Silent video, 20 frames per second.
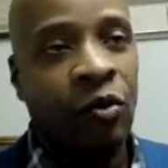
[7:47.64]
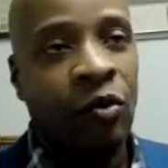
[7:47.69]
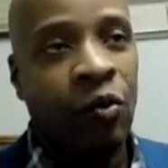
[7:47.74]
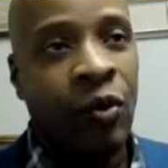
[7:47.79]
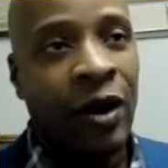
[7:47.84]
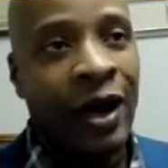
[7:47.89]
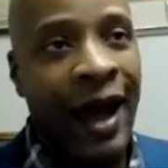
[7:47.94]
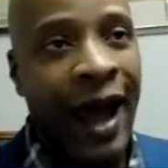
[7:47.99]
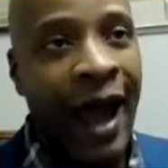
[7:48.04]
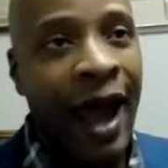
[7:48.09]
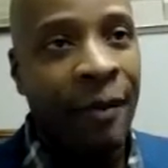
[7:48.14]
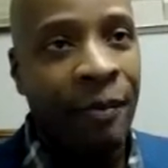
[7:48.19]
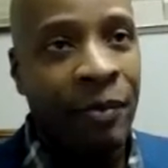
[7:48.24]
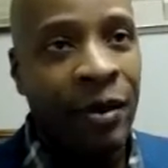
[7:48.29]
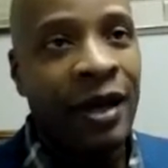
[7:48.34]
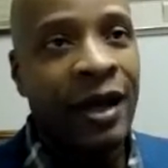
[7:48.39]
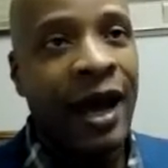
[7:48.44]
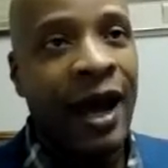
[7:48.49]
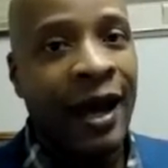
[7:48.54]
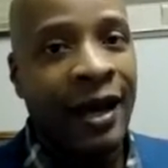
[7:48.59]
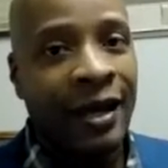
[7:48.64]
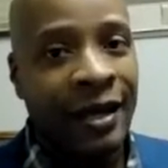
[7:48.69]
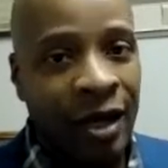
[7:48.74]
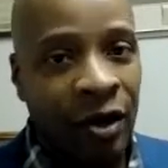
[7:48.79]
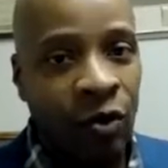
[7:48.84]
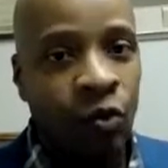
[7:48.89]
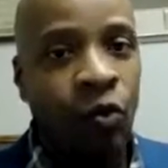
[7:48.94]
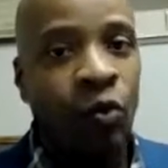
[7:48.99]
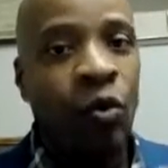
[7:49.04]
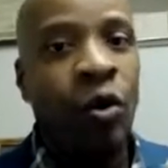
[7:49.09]
what happened and
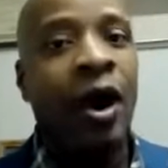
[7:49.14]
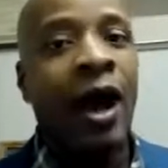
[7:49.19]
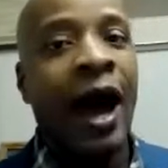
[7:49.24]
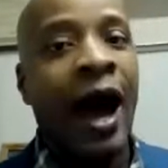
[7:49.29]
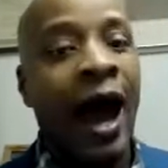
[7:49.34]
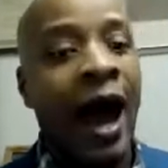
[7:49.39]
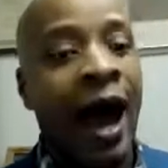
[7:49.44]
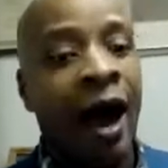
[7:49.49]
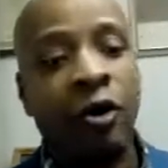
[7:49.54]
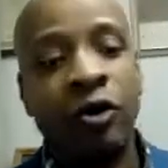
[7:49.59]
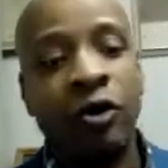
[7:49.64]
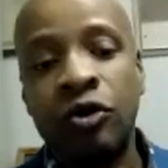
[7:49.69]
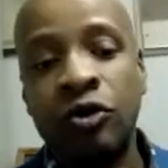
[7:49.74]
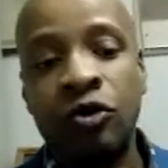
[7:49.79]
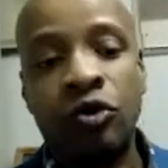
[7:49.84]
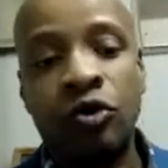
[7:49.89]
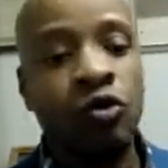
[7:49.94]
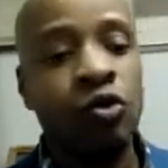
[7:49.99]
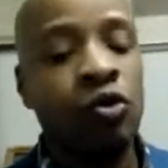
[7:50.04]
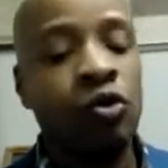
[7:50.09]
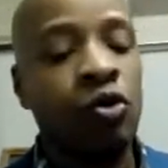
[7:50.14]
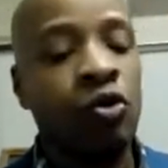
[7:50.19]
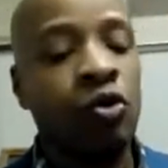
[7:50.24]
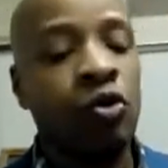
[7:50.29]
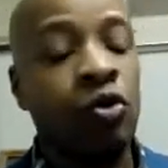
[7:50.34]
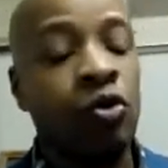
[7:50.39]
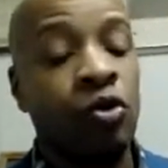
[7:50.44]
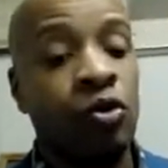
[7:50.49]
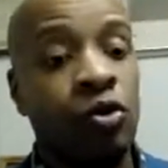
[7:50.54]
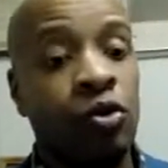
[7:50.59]
then how you
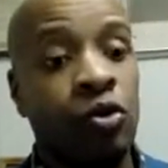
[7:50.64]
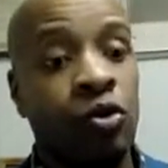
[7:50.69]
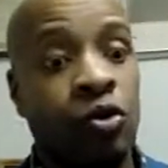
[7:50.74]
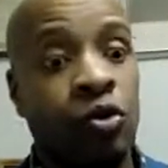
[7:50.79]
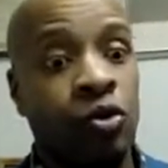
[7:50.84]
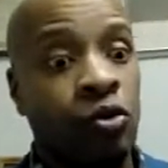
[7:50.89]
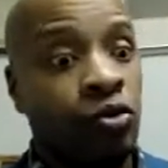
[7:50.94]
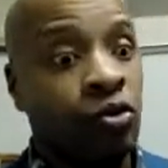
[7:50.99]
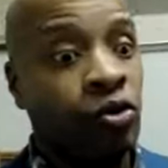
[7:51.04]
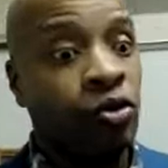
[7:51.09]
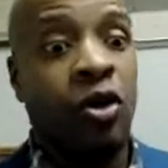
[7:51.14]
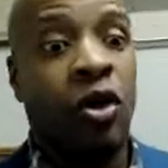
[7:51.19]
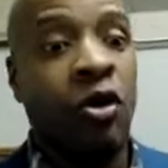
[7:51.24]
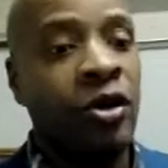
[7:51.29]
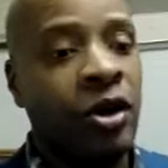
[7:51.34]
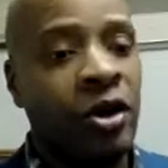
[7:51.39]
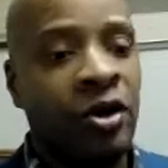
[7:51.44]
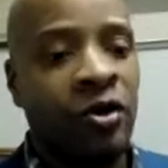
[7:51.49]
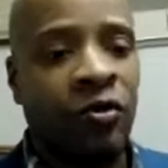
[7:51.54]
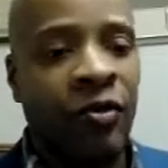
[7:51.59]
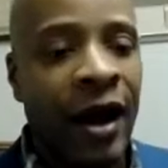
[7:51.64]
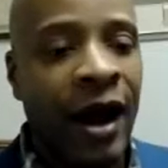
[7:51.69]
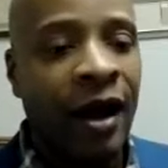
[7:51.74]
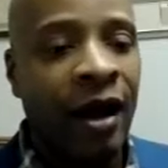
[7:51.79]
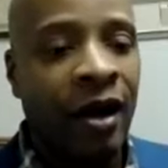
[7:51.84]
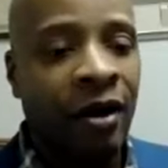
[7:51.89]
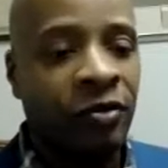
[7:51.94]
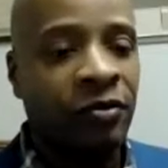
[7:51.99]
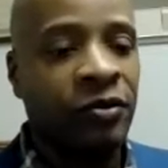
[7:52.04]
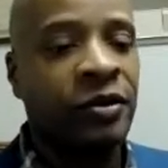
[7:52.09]
turn it
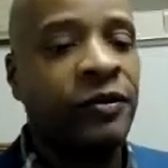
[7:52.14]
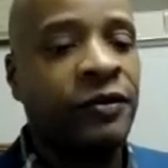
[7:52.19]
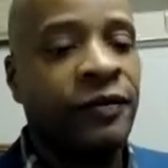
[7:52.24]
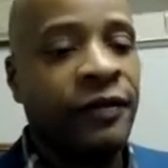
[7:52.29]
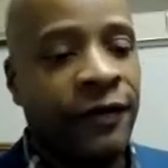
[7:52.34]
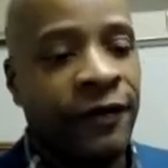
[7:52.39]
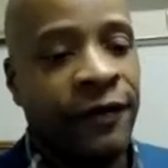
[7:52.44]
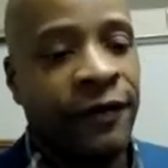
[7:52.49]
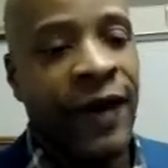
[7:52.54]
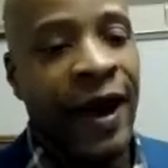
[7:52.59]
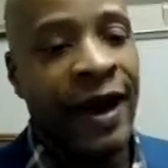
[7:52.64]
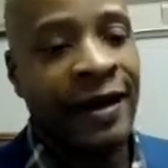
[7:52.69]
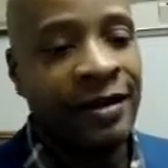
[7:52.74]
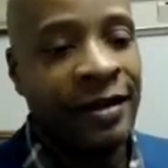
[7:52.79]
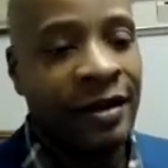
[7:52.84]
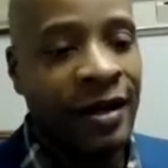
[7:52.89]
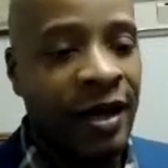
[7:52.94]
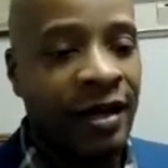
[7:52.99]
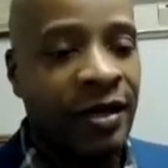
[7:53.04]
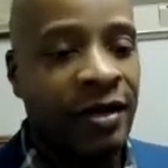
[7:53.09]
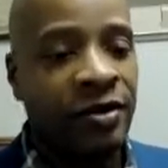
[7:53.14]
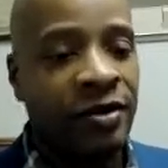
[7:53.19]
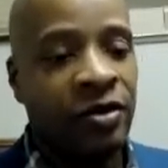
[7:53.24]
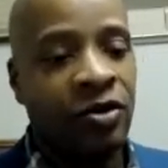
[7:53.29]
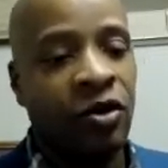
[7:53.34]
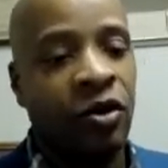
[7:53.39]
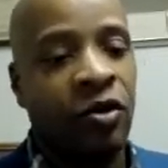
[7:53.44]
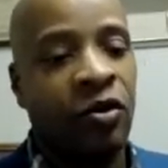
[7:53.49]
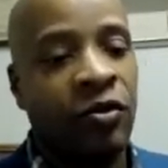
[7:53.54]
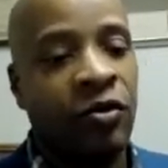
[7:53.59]
around. It was a fascinating
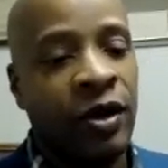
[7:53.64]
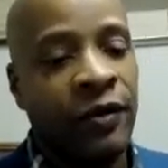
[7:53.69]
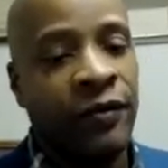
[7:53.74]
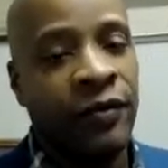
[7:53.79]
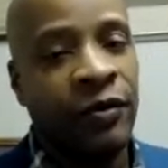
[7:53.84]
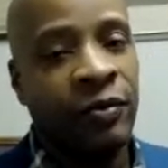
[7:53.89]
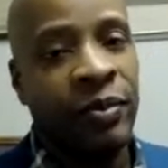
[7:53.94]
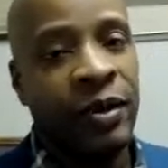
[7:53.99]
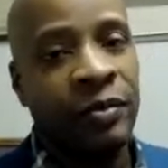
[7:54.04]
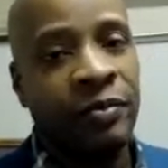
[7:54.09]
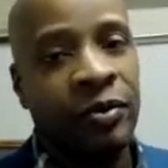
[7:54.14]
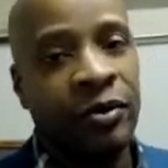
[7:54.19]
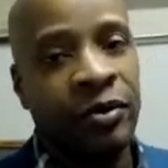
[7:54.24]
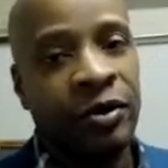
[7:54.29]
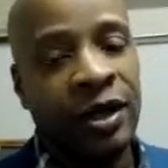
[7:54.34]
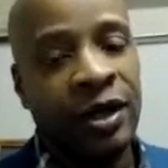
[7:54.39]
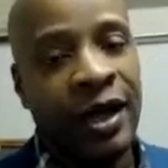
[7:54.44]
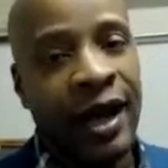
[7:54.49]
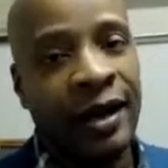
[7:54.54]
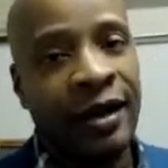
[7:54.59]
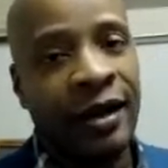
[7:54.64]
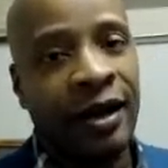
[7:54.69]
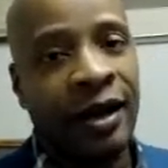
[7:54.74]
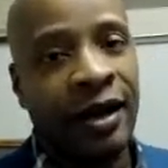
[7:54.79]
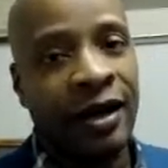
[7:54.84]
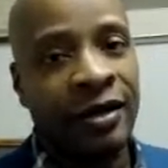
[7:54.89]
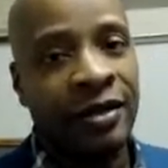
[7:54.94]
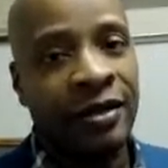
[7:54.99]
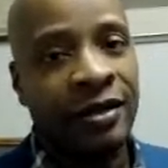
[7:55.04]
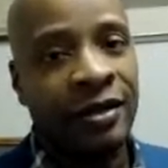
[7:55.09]
story for people to kind of
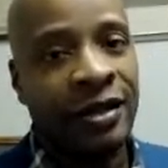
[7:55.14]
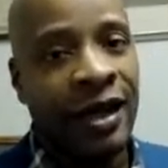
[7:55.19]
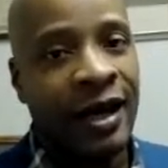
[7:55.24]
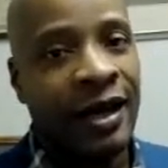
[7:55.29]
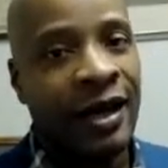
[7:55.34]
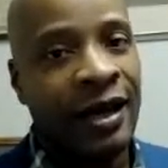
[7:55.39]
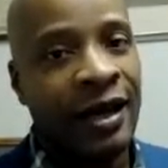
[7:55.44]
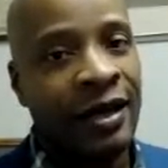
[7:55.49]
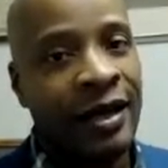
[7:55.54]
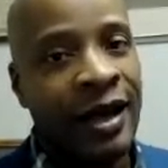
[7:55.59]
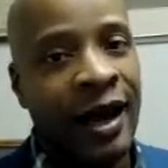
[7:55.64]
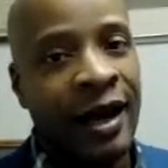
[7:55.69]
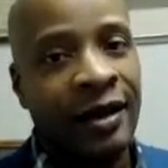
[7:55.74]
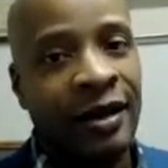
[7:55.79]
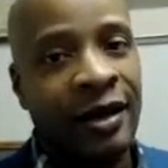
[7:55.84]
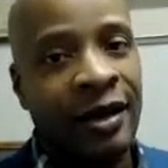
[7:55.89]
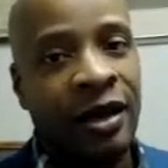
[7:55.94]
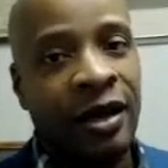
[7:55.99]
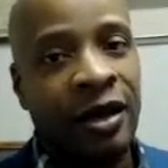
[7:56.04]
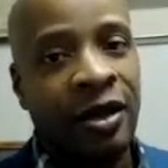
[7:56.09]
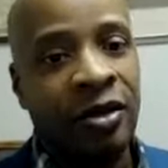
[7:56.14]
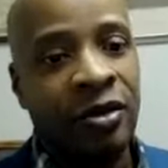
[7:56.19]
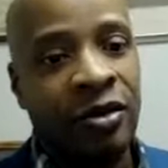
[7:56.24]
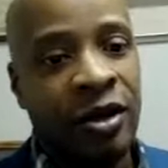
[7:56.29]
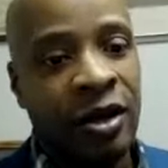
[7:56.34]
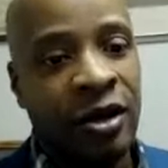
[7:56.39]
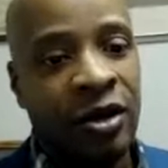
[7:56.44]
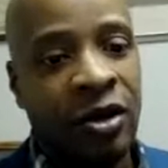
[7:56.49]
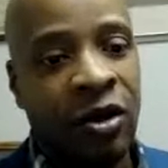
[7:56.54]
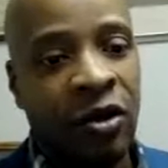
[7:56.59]
understand that you
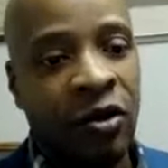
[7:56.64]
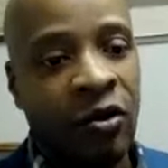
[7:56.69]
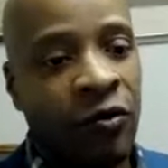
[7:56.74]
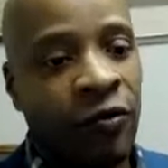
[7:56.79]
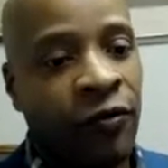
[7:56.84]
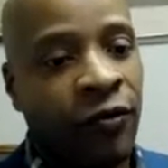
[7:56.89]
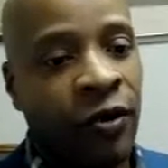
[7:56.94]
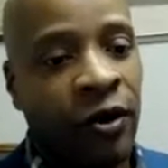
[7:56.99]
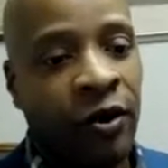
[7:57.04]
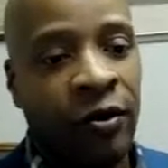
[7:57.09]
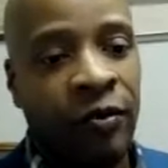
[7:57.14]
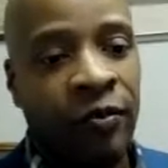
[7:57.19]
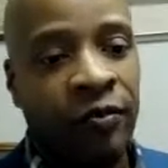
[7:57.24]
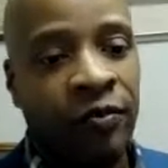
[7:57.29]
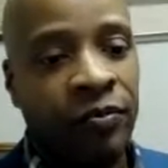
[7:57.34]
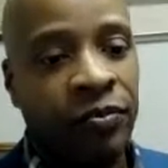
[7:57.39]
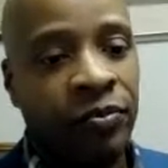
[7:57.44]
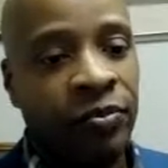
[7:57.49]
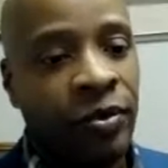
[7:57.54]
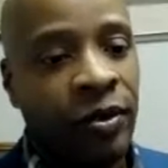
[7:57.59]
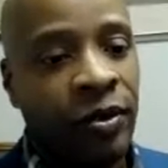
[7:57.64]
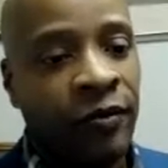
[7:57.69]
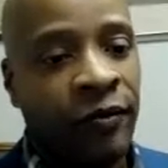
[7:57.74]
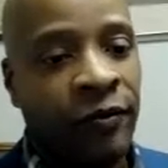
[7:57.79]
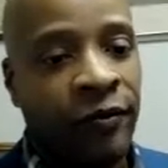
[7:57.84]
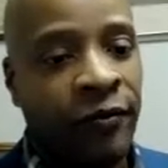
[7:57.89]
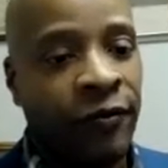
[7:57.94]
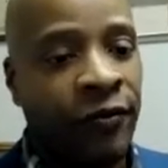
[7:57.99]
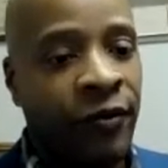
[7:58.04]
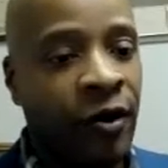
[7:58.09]
can go from
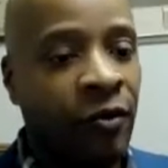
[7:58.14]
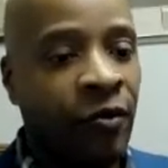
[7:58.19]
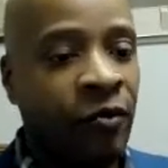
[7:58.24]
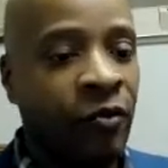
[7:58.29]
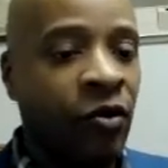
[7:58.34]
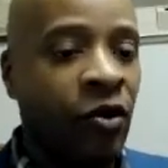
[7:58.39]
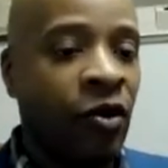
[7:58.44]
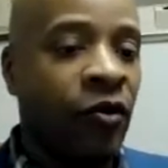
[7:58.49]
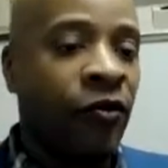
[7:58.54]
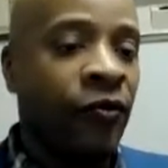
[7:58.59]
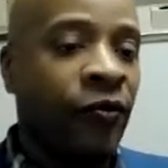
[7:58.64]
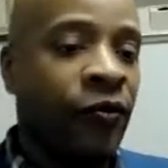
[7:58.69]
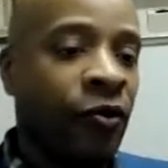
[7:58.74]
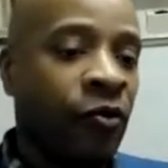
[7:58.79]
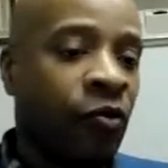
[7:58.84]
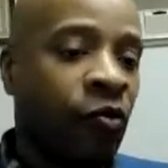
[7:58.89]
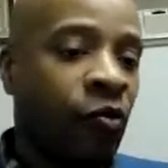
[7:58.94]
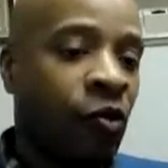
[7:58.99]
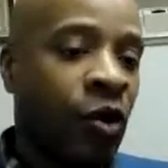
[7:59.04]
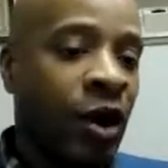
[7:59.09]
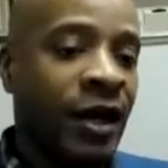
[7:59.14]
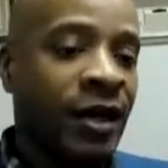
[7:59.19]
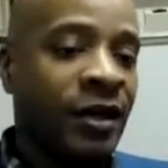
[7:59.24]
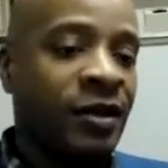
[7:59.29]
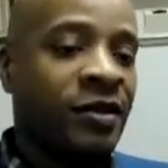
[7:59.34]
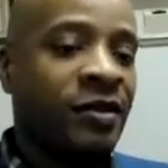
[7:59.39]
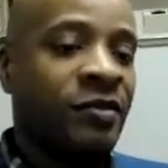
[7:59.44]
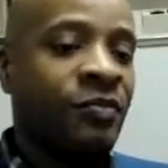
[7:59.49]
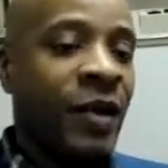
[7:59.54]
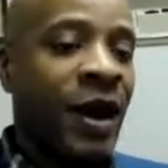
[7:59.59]
one
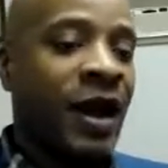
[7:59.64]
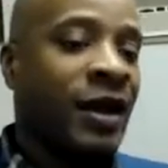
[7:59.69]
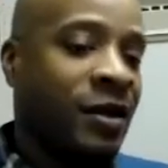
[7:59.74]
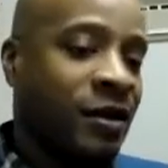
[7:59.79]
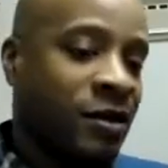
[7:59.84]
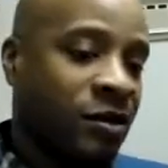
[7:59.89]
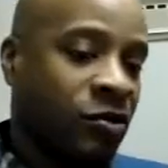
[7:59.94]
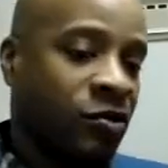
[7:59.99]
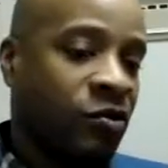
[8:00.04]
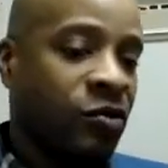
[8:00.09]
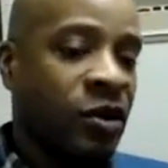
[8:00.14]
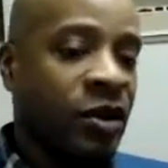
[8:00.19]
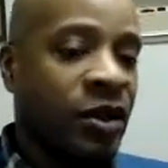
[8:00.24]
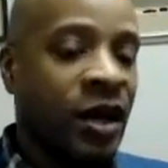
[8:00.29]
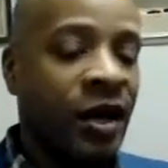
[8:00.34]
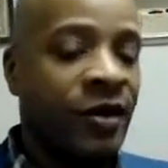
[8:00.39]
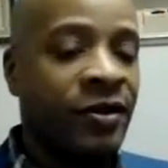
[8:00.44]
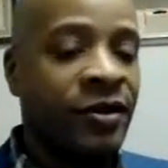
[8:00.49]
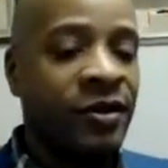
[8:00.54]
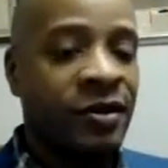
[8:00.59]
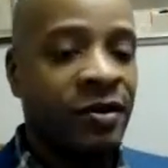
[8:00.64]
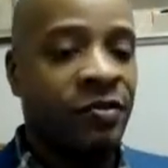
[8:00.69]
space to another